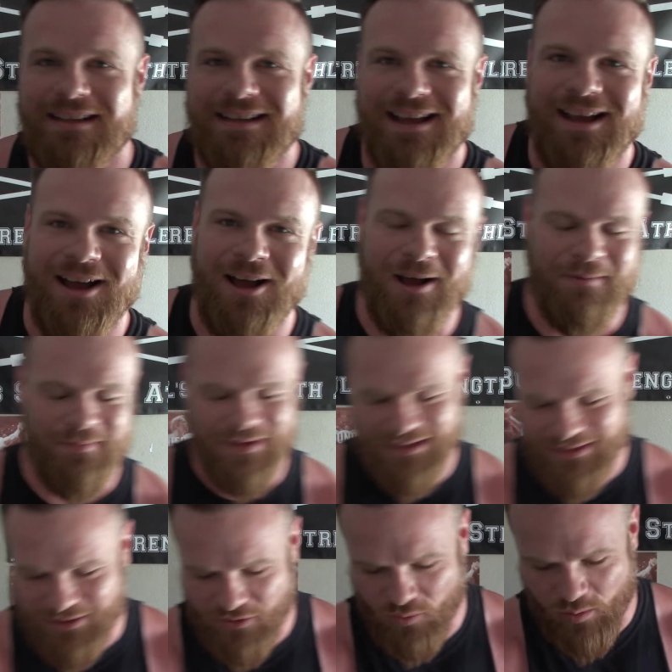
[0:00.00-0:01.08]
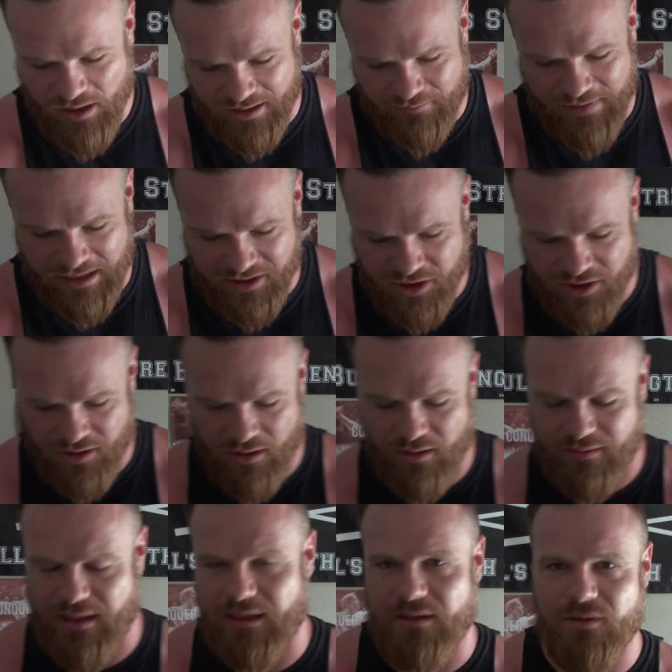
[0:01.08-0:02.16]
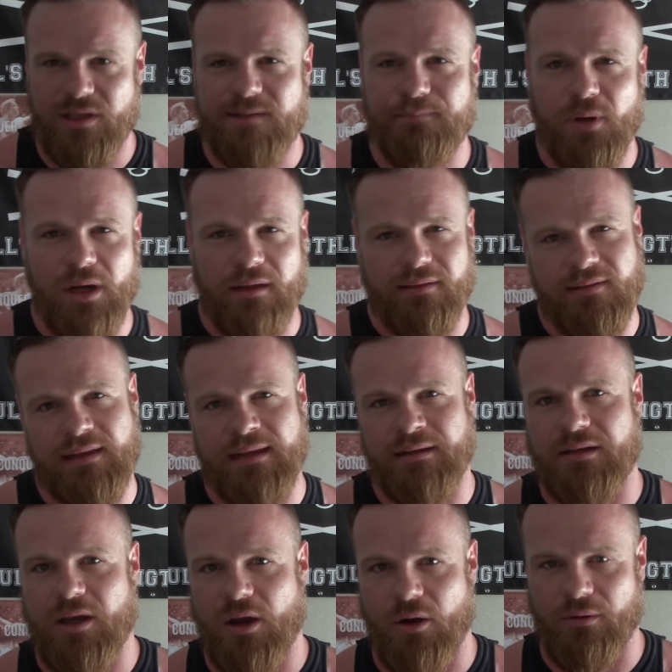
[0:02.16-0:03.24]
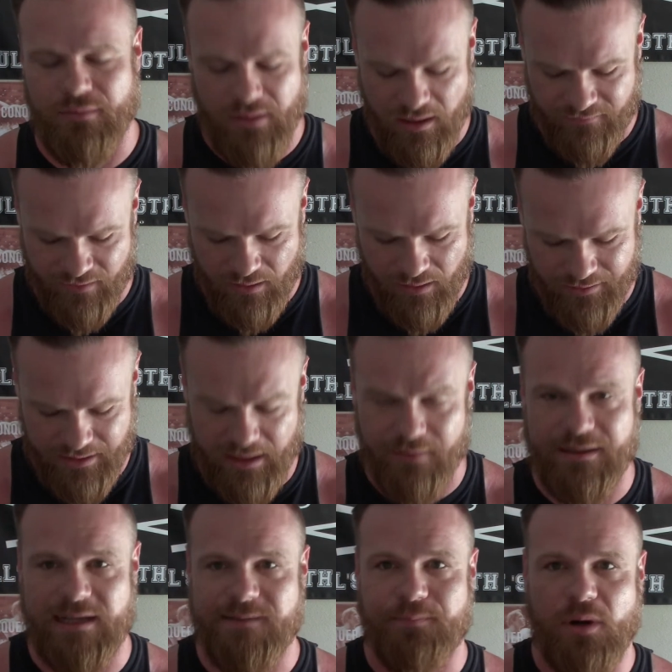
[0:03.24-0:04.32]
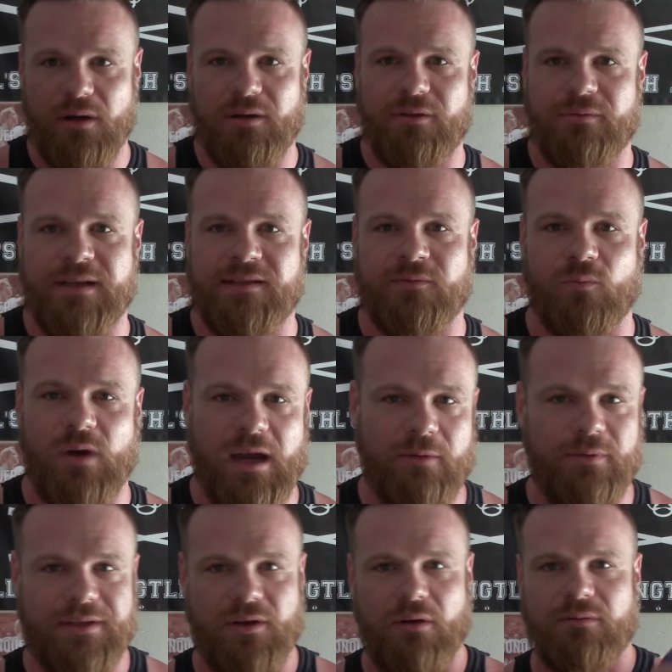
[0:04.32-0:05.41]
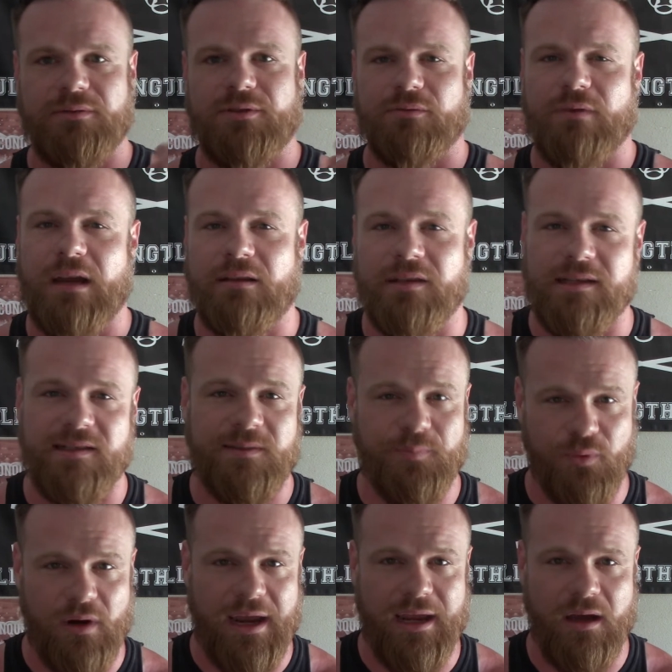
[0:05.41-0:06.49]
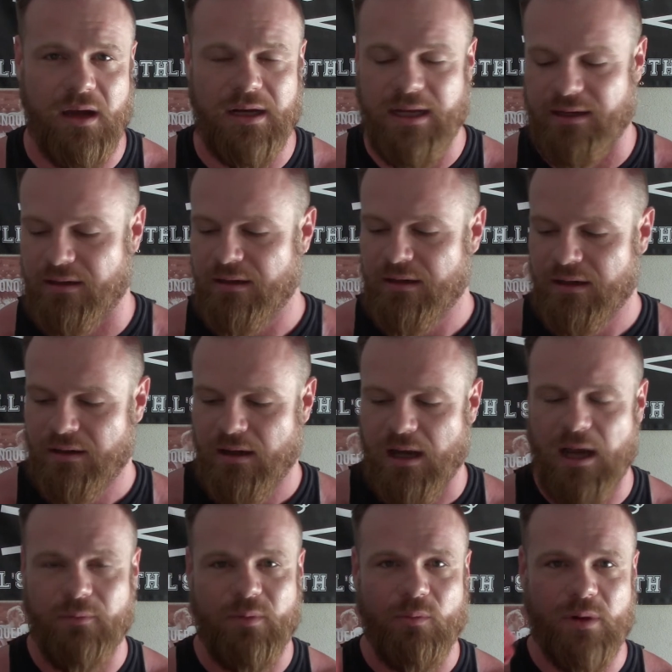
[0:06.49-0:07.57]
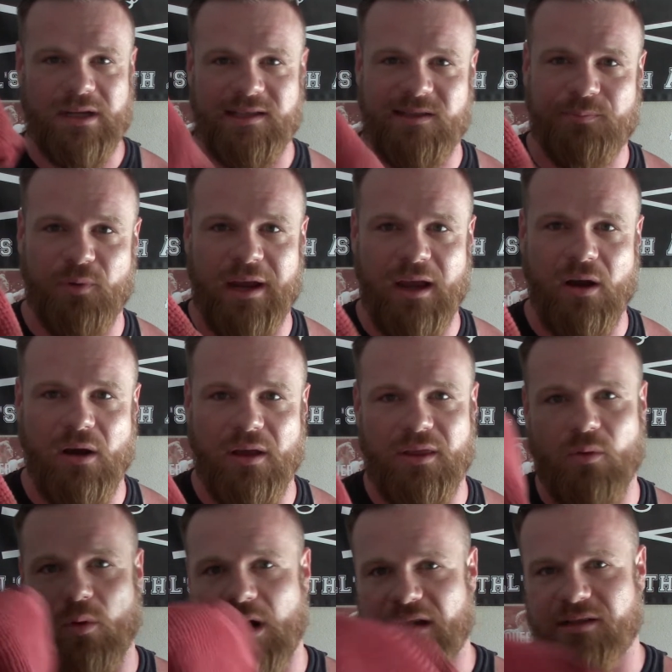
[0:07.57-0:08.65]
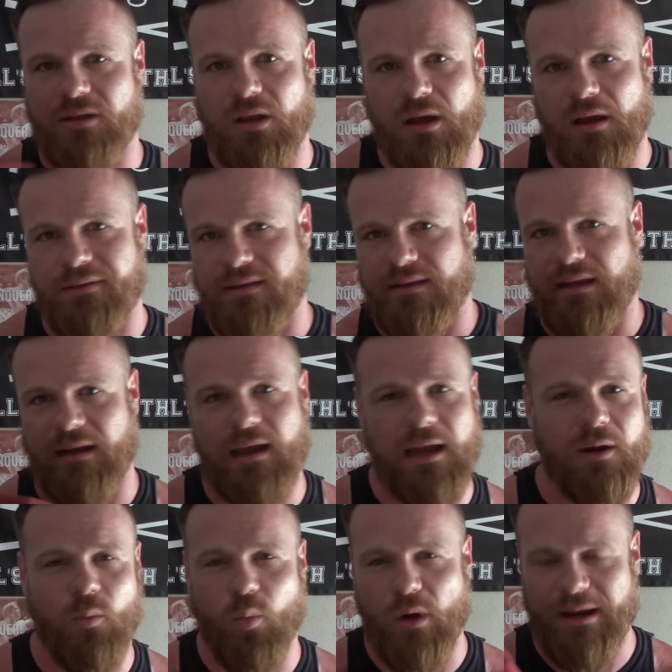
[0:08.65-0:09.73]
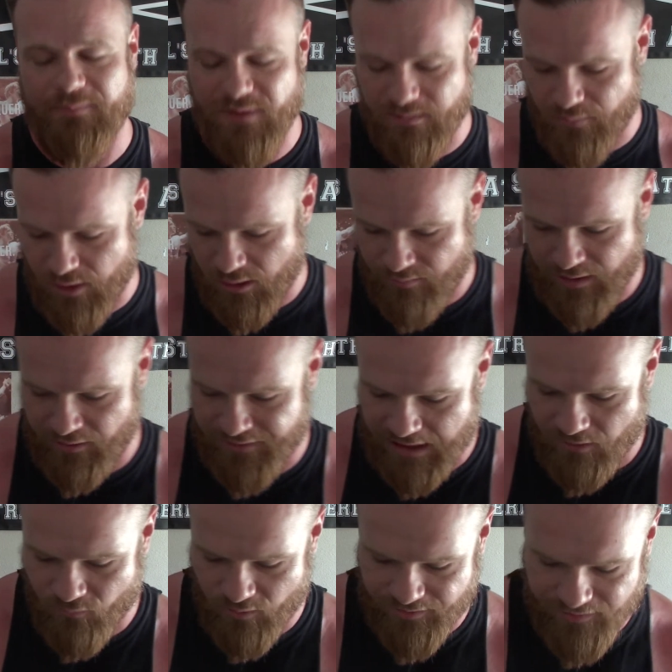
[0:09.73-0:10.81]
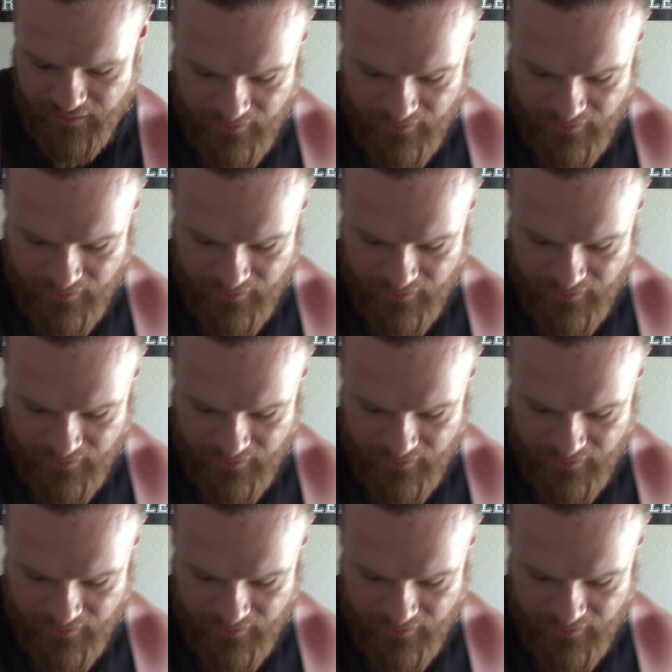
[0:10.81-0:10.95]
You want to make sure that you just put a thin coat of it on there, and that's part of the reason why we don't directly spray on it. We want to spray on the washcloth and then kind of wipe the barbell down with it.